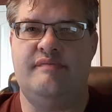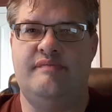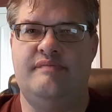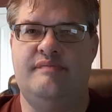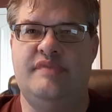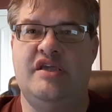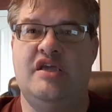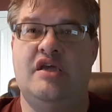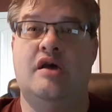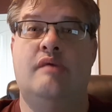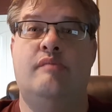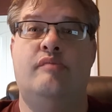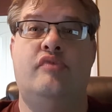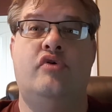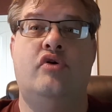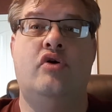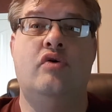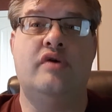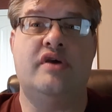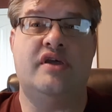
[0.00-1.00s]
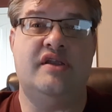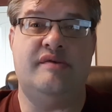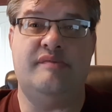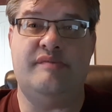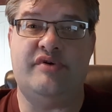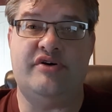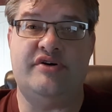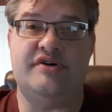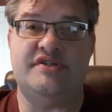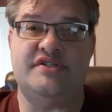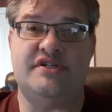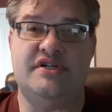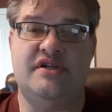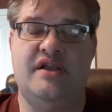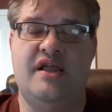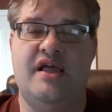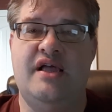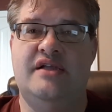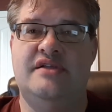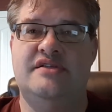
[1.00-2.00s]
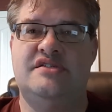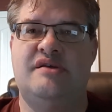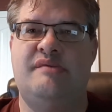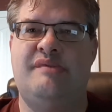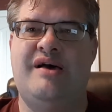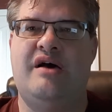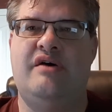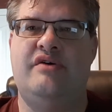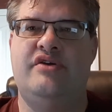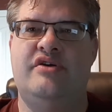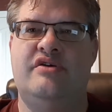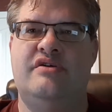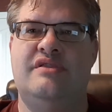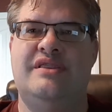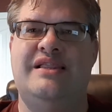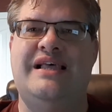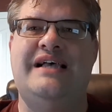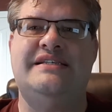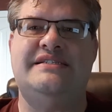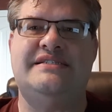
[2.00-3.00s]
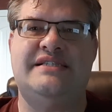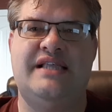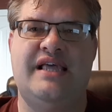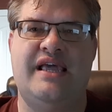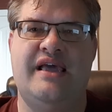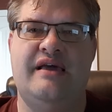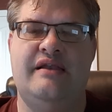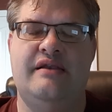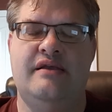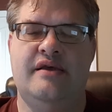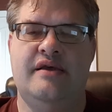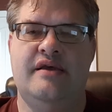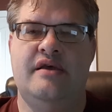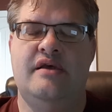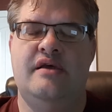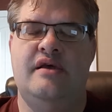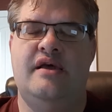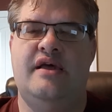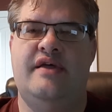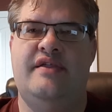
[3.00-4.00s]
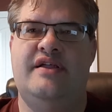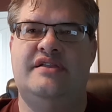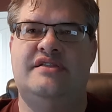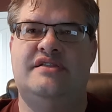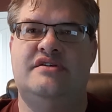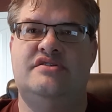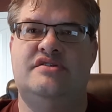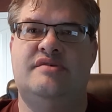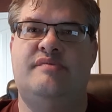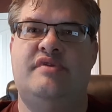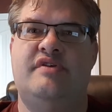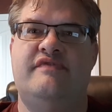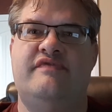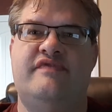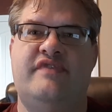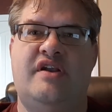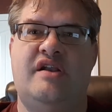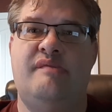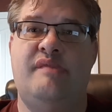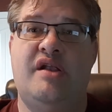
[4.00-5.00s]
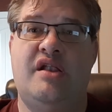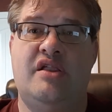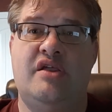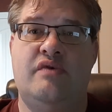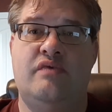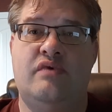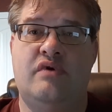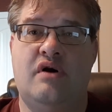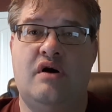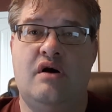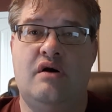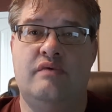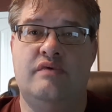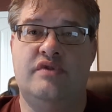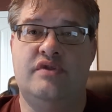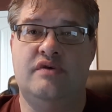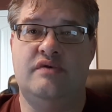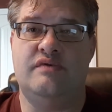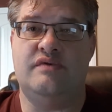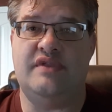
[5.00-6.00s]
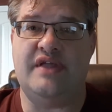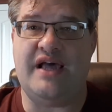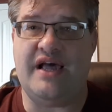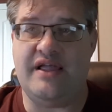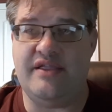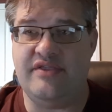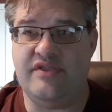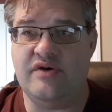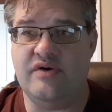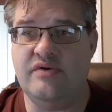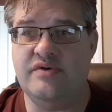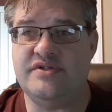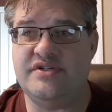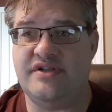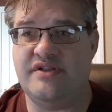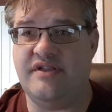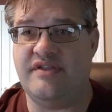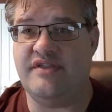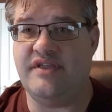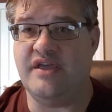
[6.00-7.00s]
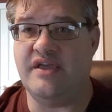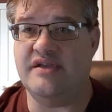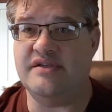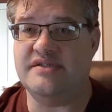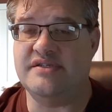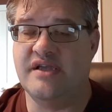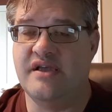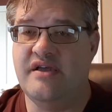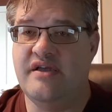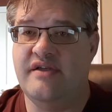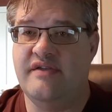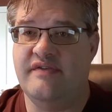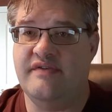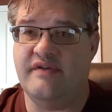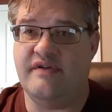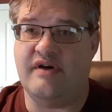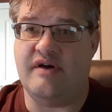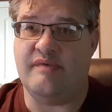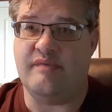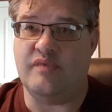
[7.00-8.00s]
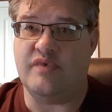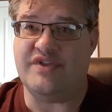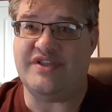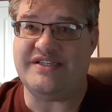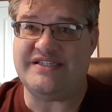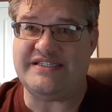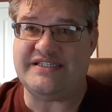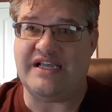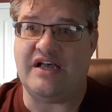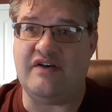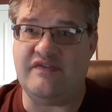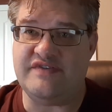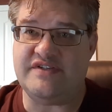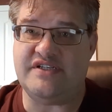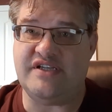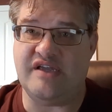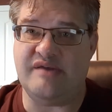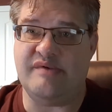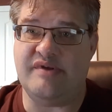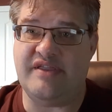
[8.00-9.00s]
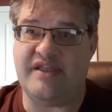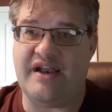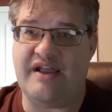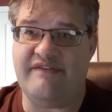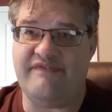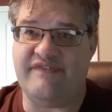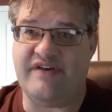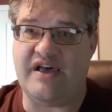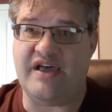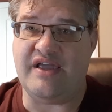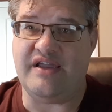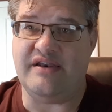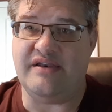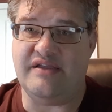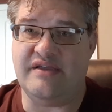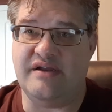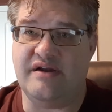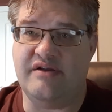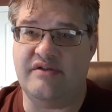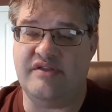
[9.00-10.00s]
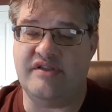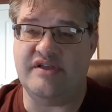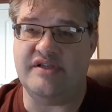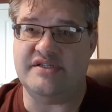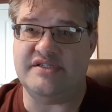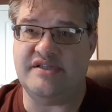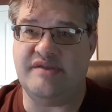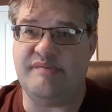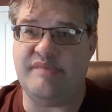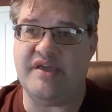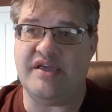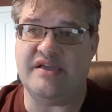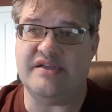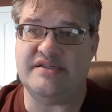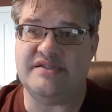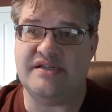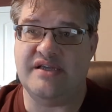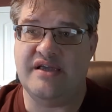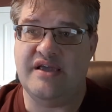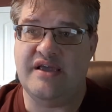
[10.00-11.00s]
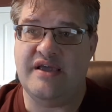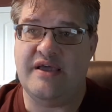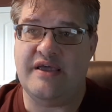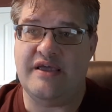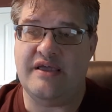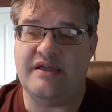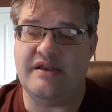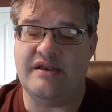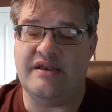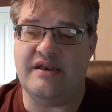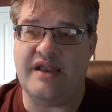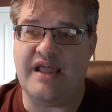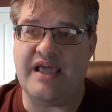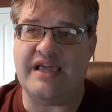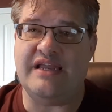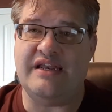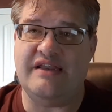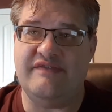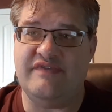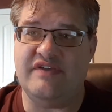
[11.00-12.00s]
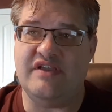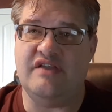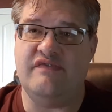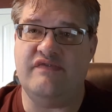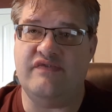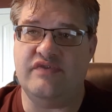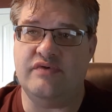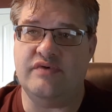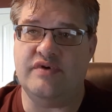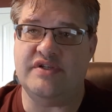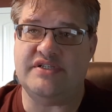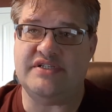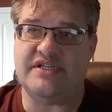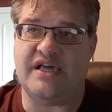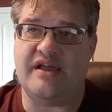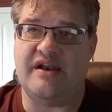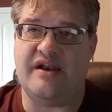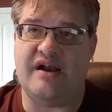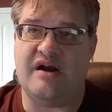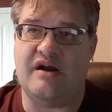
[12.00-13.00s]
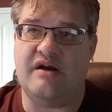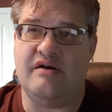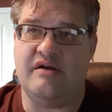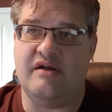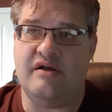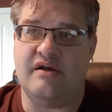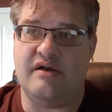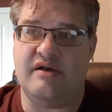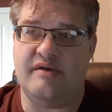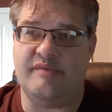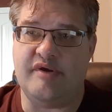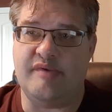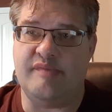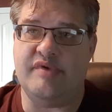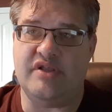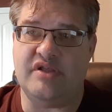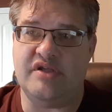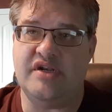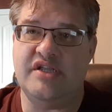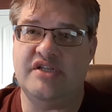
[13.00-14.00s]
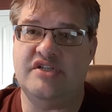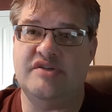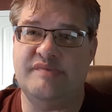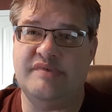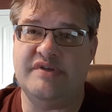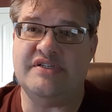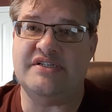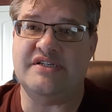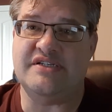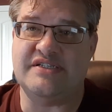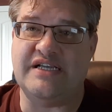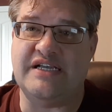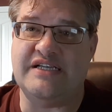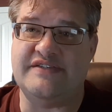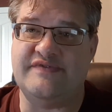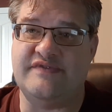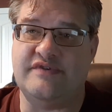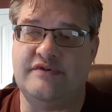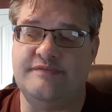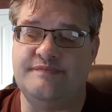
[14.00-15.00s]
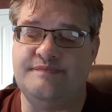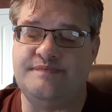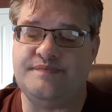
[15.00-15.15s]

being a broken person and somehow you're less than, and that there's something fundamentally wrong with you. Those are the things with self-stigma that I find is the biggest negative influence on our ability to be successful.